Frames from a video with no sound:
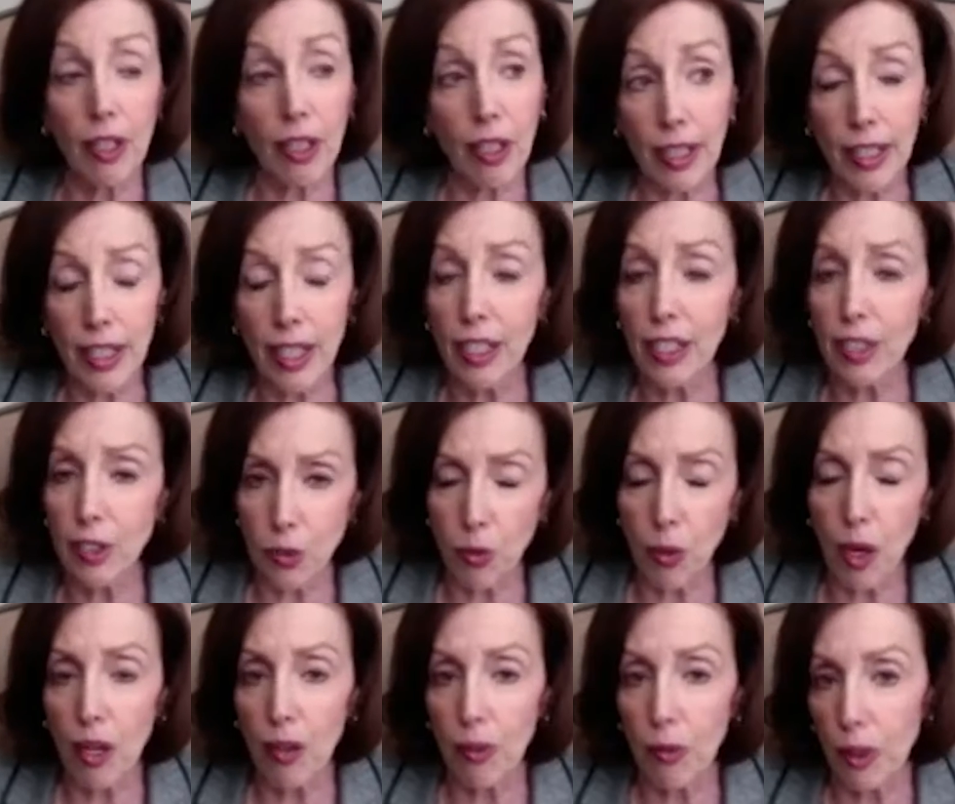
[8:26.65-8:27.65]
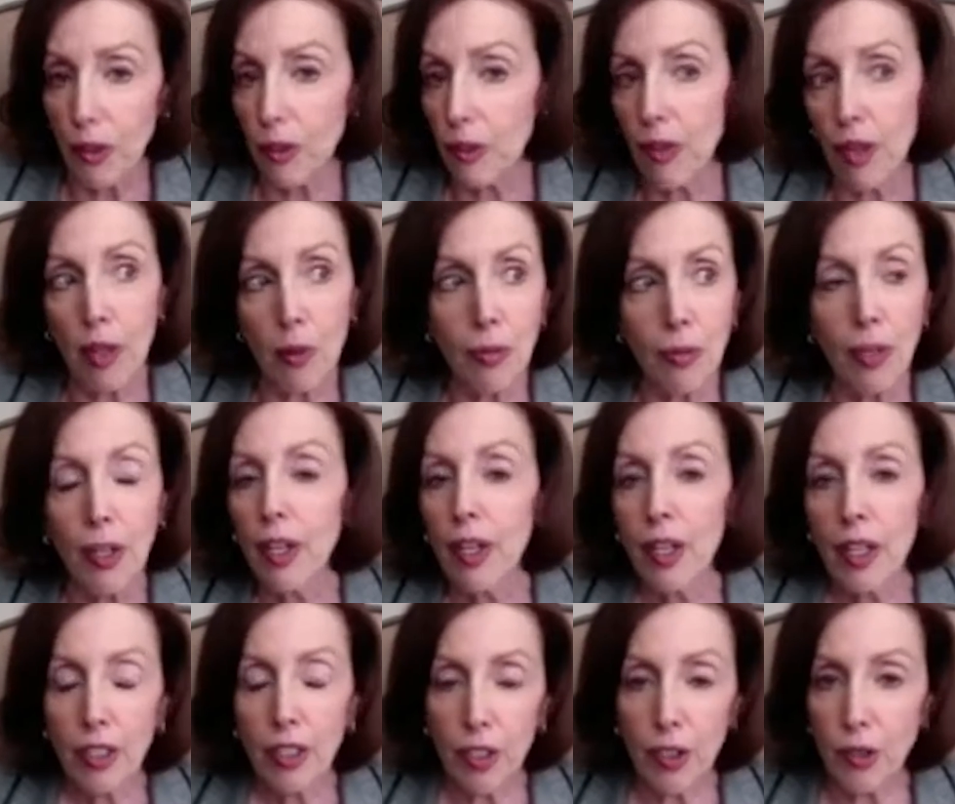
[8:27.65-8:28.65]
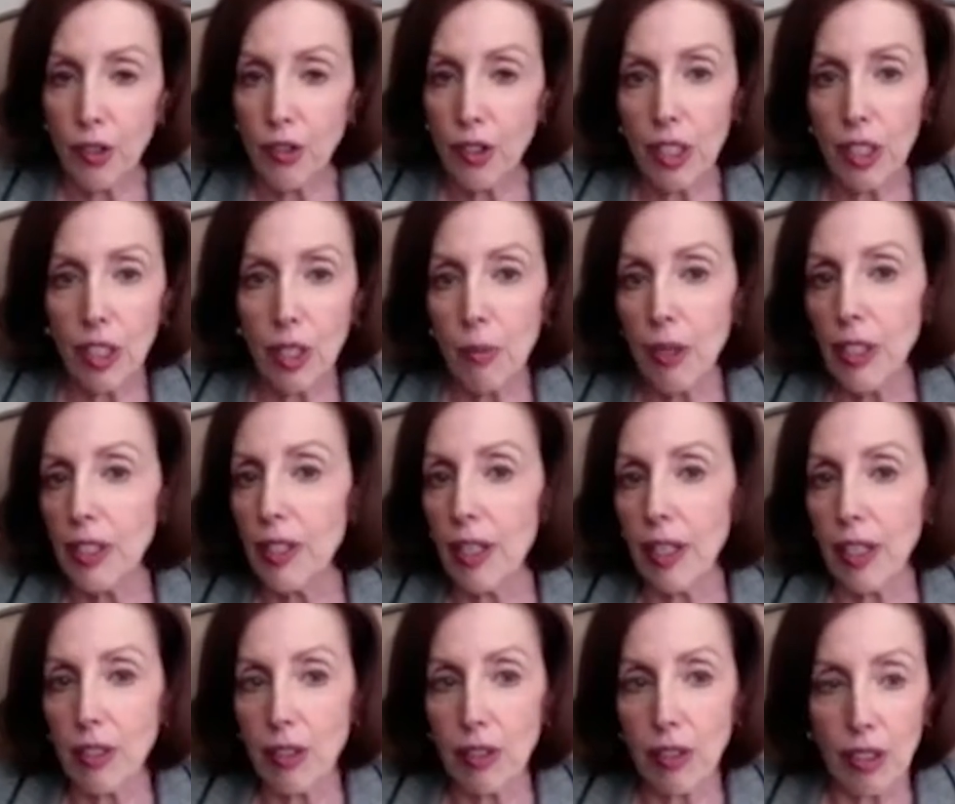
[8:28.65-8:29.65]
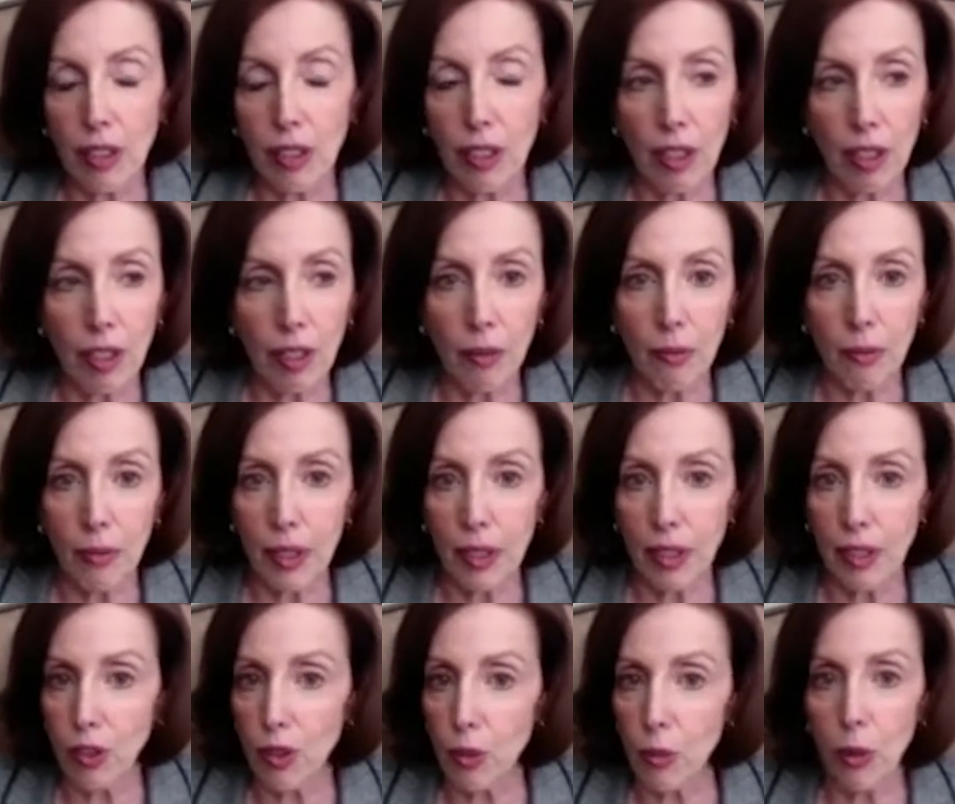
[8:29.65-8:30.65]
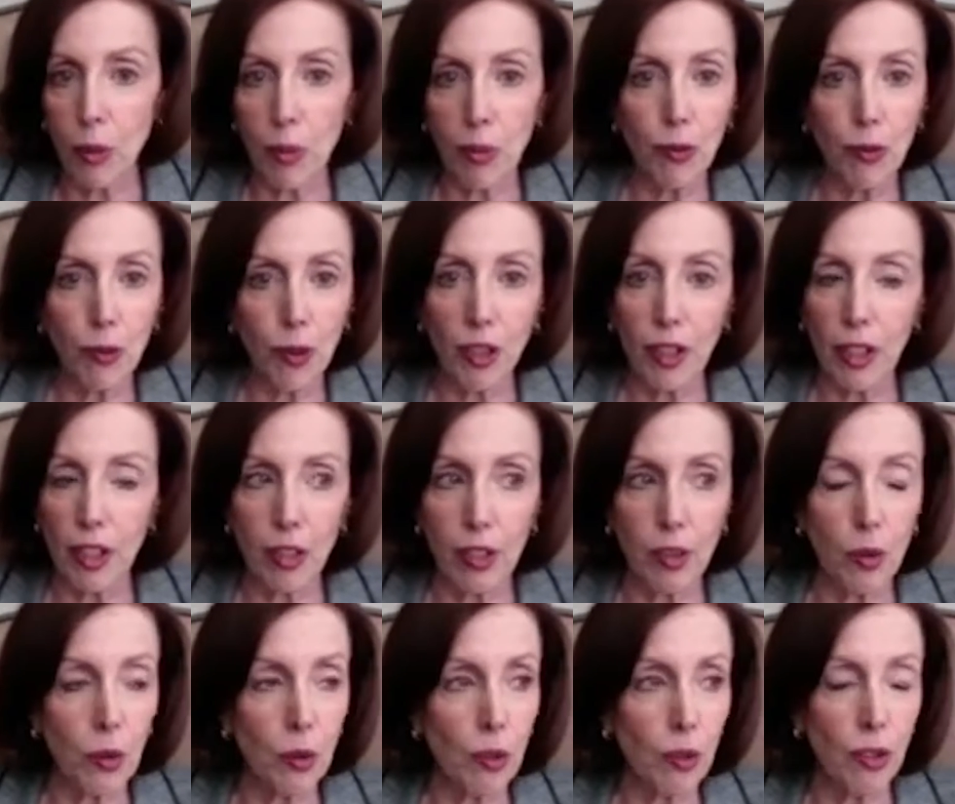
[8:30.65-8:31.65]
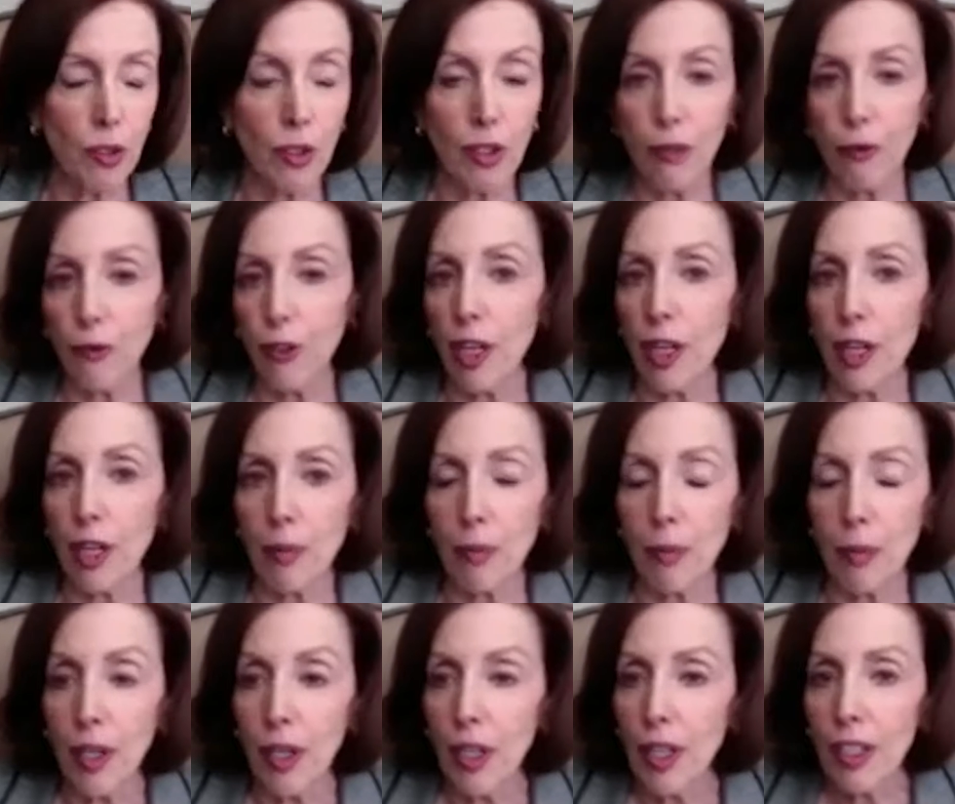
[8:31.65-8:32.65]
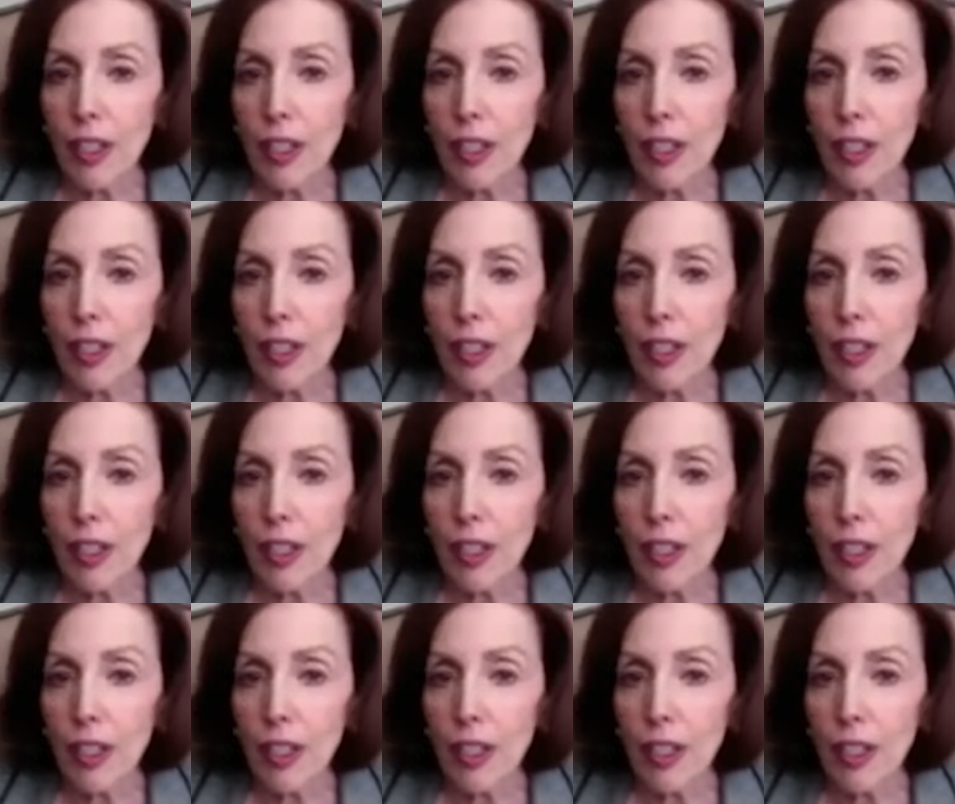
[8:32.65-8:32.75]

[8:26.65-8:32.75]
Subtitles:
And I can as well, whether I'm, sitting at my desk in suburban Philly, or if I'm